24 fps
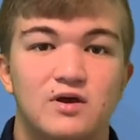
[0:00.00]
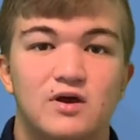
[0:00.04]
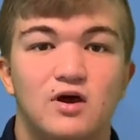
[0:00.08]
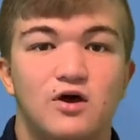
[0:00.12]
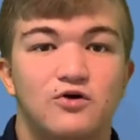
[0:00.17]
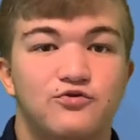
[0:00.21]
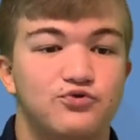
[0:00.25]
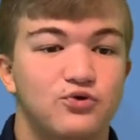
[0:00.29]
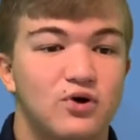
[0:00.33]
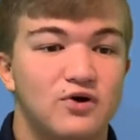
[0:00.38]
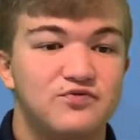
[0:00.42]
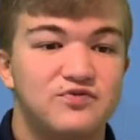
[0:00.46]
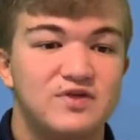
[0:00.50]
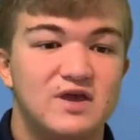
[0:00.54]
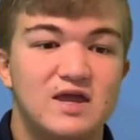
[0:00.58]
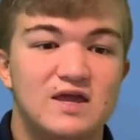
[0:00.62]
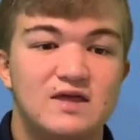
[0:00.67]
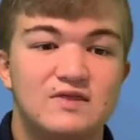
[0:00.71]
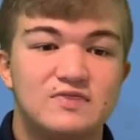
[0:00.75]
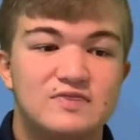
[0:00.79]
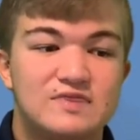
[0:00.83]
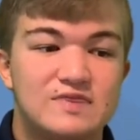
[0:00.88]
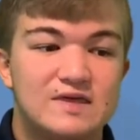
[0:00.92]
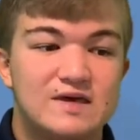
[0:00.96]
So I
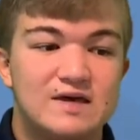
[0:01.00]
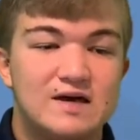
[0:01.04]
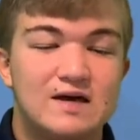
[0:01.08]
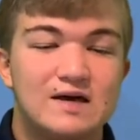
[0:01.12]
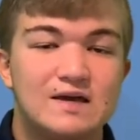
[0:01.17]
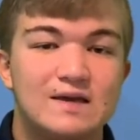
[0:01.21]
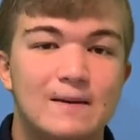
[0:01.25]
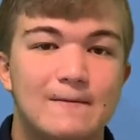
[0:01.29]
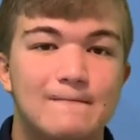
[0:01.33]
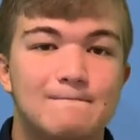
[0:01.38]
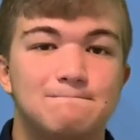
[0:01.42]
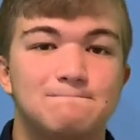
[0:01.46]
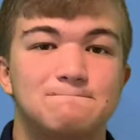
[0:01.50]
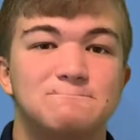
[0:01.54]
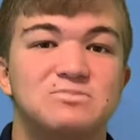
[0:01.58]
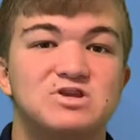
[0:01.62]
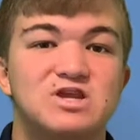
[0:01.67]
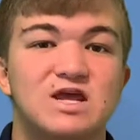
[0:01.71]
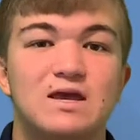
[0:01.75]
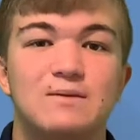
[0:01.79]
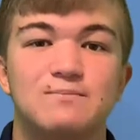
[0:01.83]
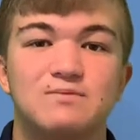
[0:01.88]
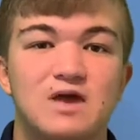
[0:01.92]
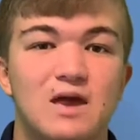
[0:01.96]
think the
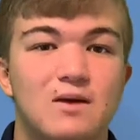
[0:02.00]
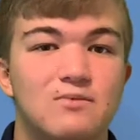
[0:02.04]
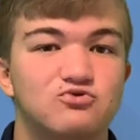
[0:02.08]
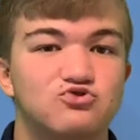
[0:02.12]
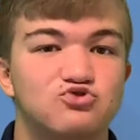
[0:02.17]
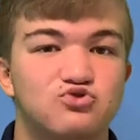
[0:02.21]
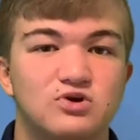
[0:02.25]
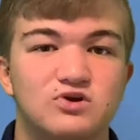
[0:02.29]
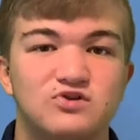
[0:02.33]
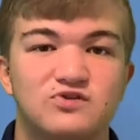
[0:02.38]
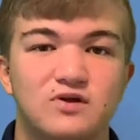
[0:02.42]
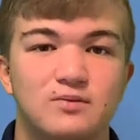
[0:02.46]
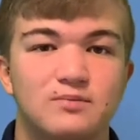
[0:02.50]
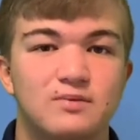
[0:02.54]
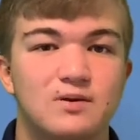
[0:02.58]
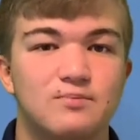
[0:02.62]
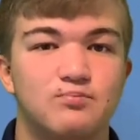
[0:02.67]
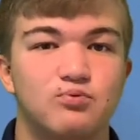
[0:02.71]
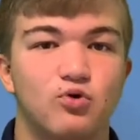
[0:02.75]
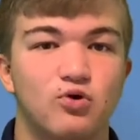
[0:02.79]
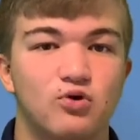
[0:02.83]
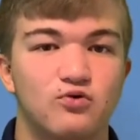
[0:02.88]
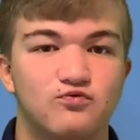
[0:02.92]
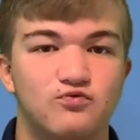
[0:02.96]
team chemistry is going to be
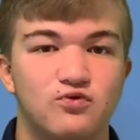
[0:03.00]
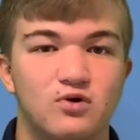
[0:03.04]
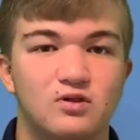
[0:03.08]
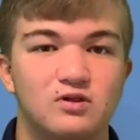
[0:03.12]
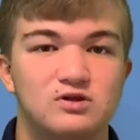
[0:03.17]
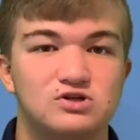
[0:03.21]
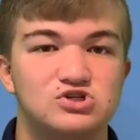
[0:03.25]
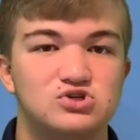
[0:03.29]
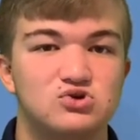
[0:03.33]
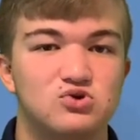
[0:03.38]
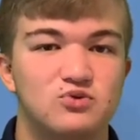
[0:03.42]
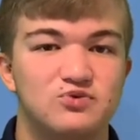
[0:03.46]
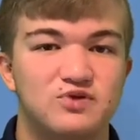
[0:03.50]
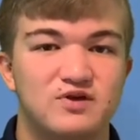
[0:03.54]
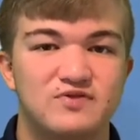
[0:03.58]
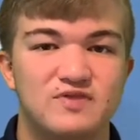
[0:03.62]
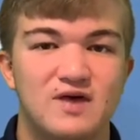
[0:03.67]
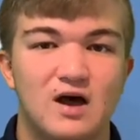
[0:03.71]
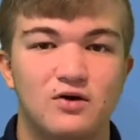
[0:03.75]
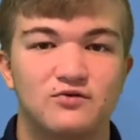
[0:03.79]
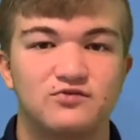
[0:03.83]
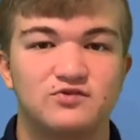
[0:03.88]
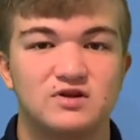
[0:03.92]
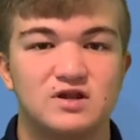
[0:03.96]
important for LSU. I think
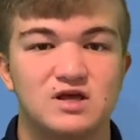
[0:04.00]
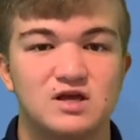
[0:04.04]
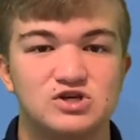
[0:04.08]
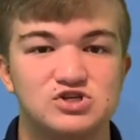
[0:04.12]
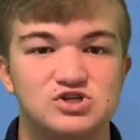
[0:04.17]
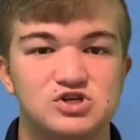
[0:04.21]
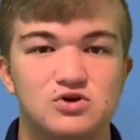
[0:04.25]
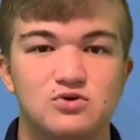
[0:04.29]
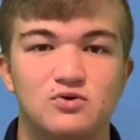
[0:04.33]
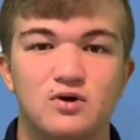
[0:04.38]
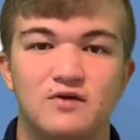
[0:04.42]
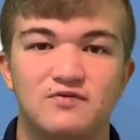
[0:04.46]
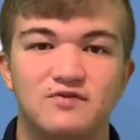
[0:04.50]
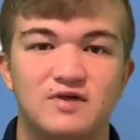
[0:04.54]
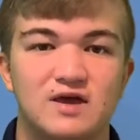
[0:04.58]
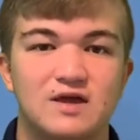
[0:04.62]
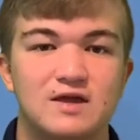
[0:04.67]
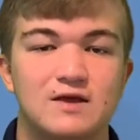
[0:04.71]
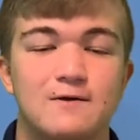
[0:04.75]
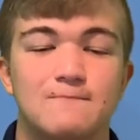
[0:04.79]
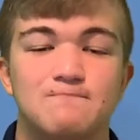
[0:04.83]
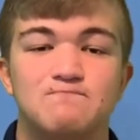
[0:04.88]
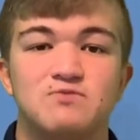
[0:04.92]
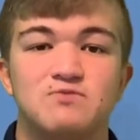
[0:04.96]
that was an issue. I
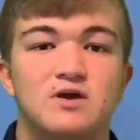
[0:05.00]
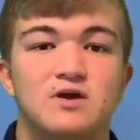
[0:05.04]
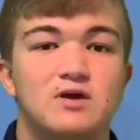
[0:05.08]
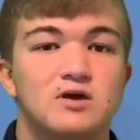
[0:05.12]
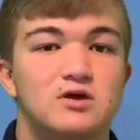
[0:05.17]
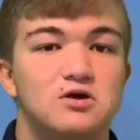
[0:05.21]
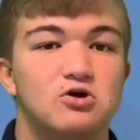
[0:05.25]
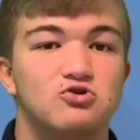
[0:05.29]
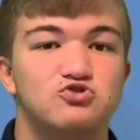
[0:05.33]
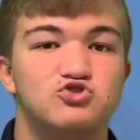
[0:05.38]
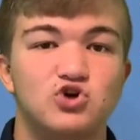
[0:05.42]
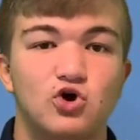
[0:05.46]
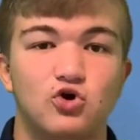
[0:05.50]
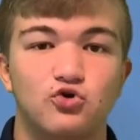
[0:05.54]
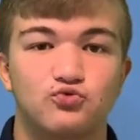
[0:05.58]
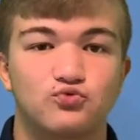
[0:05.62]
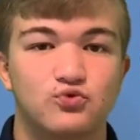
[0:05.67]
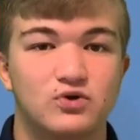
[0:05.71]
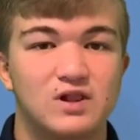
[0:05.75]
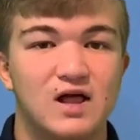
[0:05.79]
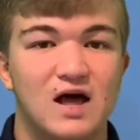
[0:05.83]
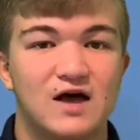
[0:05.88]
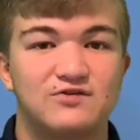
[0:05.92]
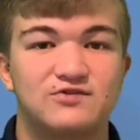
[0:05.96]
think Coach O has
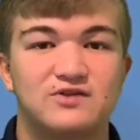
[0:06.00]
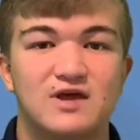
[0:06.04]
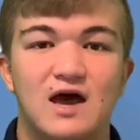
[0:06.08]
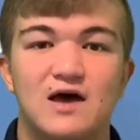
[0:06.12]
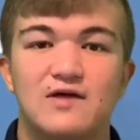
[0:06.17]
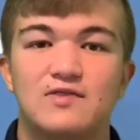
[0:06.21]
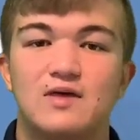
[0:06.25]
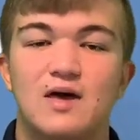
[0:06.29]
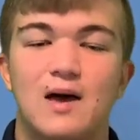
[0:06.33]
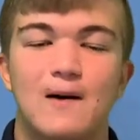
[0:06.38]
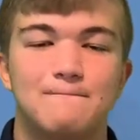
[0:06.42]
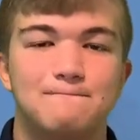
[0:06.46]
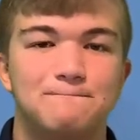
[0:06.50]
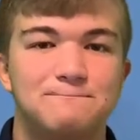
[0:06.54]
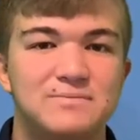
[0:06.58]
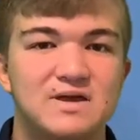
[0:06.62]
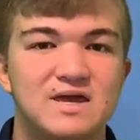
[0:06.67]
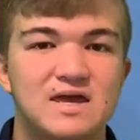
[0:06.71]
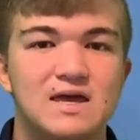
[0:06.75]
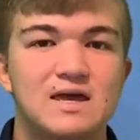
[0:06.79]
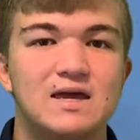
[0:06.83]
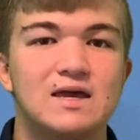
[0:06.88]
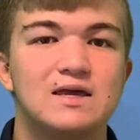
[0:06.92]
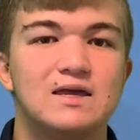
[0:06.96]
realized that. A
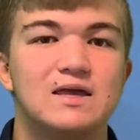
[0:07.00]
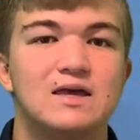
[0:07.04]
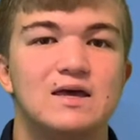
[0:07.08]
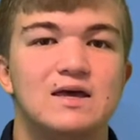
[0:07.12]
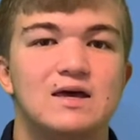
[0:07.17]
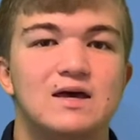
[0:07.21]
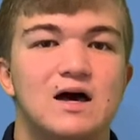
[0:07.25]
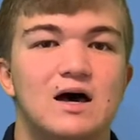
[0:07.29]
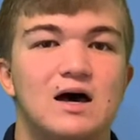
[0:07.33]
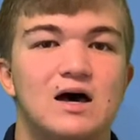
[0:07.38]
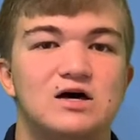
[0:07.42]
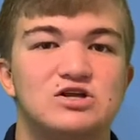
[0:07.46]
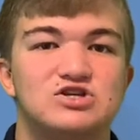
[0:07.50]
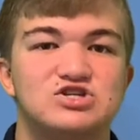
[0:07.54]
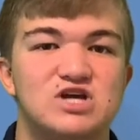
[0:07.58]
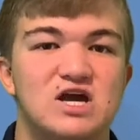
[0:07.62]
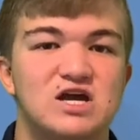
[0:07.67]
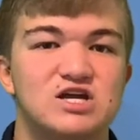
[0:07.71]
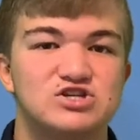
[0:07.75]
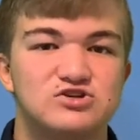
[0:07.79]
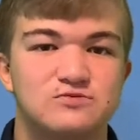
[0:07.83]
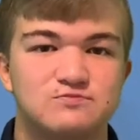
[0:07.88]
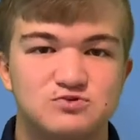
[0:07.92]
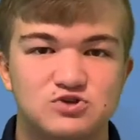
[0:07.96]
big
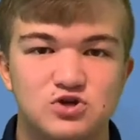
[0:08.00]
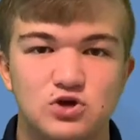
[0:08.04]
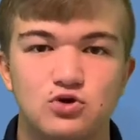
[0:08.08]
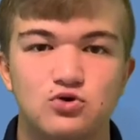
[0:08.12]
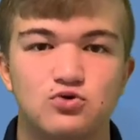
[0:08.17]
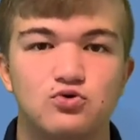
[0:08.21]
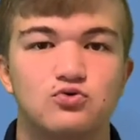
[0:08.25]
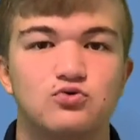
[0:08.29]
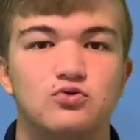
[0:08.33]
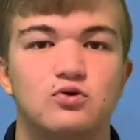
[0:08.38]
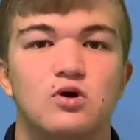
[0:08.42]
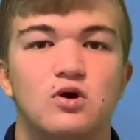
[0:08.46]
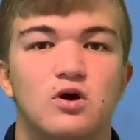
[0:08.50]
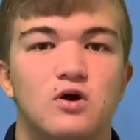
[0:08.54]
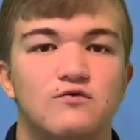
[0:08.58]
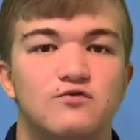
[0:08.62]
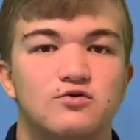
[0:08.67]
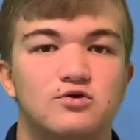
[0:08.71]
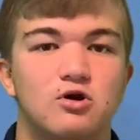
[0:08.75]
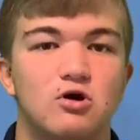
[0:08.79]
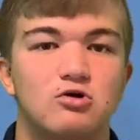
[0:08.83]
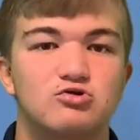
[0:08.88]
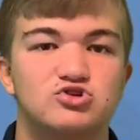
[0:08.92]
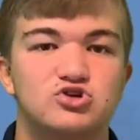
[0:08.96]
change of tune for
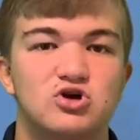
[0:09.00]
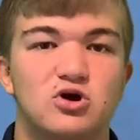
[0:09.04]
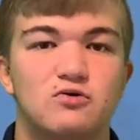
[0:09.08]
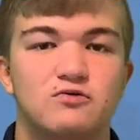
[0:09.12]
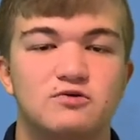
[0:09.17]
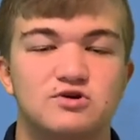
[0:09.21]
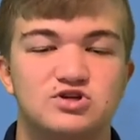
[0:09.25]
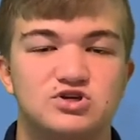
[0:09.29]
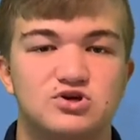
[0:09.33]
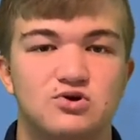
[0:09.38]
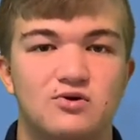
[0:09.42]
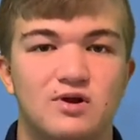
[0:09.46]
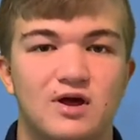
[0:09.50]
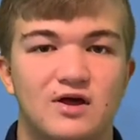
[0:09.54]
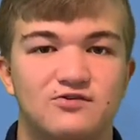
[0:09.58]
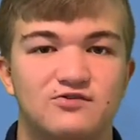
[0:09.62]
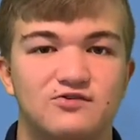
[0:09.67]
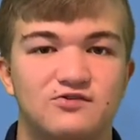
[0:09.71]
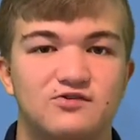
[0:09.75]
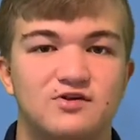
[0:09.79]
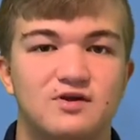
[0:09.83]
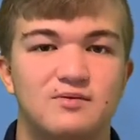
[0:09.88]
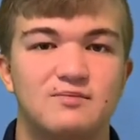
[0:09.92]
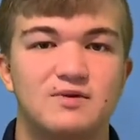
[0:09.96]
Coach O this year at
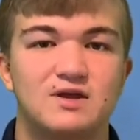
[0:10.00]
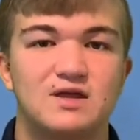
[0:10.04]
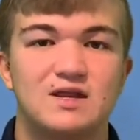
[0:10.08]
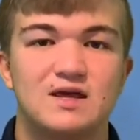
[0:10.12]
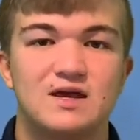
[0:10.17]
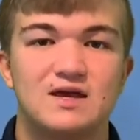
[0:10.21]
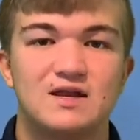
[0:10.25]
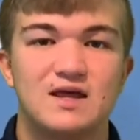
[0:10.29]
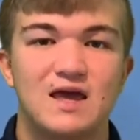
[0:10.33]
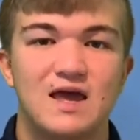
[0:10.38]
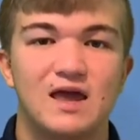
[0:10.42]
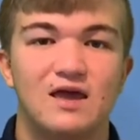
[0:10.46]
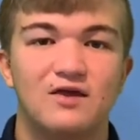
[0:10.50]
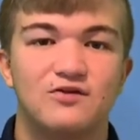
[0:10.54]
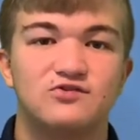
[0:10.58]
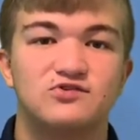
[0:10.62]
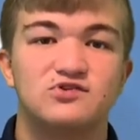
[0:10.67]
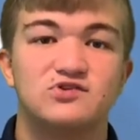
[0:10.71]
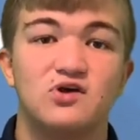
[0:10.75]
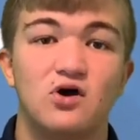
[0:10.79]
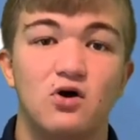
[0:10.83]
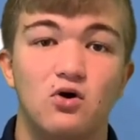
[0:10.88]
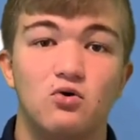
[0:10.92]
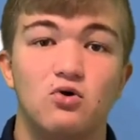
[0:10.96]
SEC Media Day.
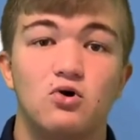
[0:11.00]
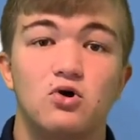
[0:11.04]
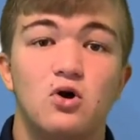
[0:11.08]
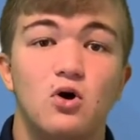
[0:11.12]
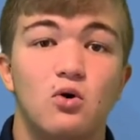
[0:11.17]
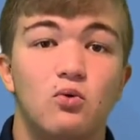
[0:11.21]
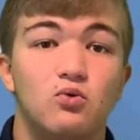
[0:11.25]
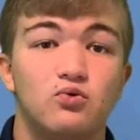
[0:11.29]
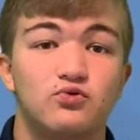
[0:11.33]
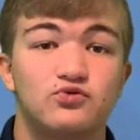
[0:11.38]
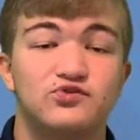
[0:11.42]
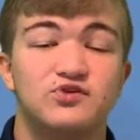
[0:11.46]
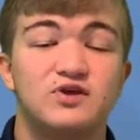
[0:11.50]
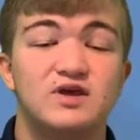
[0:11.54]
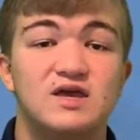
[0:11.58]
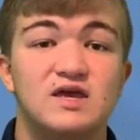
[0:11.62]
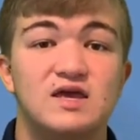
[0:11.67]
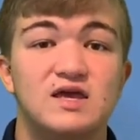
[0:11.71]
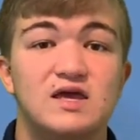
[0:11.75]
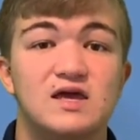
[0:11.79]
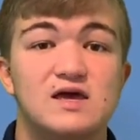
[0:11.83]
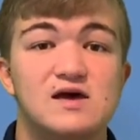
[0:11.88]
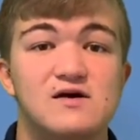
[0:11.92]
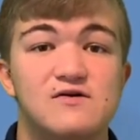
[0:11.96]
So we'll
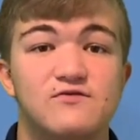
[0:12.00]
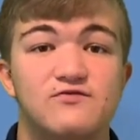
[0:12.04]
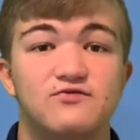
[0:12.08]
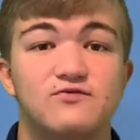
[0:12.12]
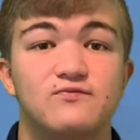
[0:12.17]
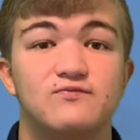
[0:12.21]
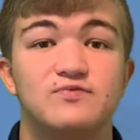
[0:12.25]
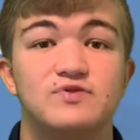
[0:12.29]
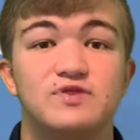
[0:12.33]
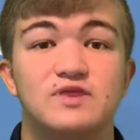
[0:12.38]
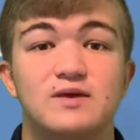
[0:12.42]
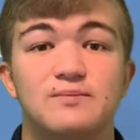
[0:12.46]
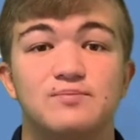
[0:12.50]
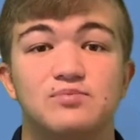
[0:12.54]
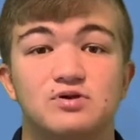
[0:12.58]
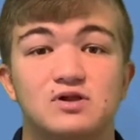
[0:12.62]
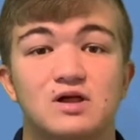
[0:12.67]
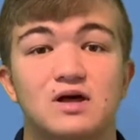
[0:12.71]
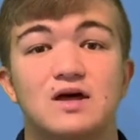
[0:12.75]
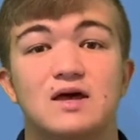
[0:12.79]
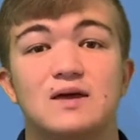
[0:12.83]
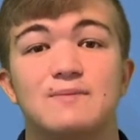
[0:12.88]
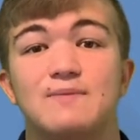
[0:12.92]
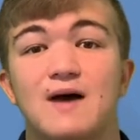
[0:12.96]
see if the
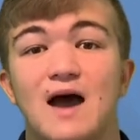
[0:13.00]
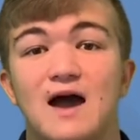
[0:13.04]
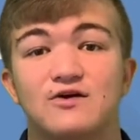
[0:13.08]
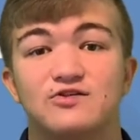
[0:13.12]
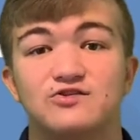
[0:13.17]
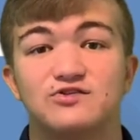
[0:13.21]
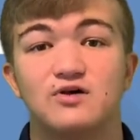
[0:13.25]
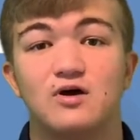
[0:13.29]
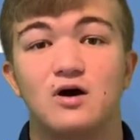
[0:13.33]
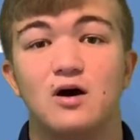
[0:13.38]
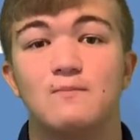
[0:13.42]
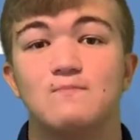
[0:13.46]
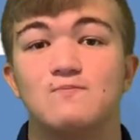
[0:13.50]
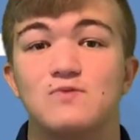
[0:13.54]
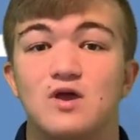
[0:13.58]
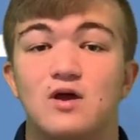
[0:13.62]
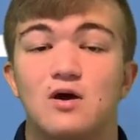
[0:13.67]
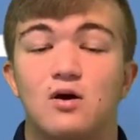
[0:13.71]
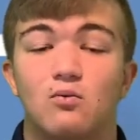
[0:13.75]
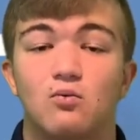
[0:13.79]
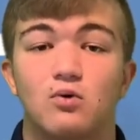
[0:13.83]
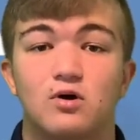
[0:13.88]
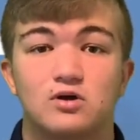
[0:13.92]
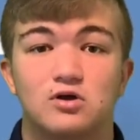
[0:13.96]
play backs up
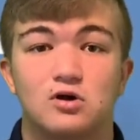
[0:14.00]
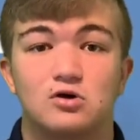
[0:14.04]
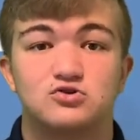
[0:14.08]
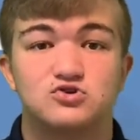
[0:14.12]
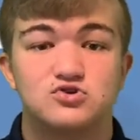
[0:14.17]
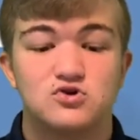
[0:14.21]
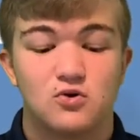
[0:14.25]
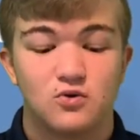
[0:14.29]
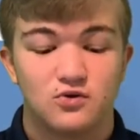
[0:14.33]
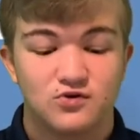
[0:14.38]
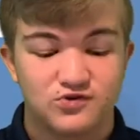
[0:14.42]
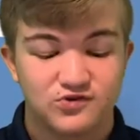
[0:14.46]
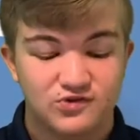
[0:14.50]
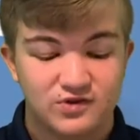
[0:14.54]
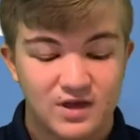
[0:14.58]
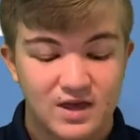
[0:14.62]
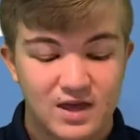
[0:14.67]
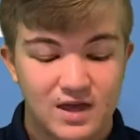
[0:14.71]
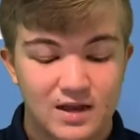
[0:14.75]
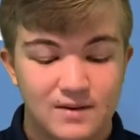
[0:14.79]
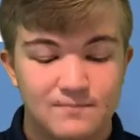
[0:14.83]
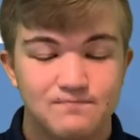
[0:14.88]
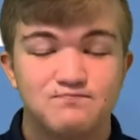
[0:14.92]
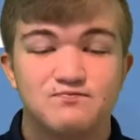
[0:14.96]
what Coach O has
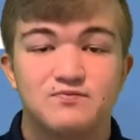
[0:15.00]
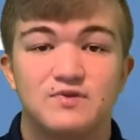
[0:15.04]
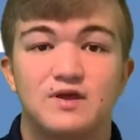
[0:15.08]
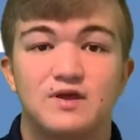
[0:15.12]
said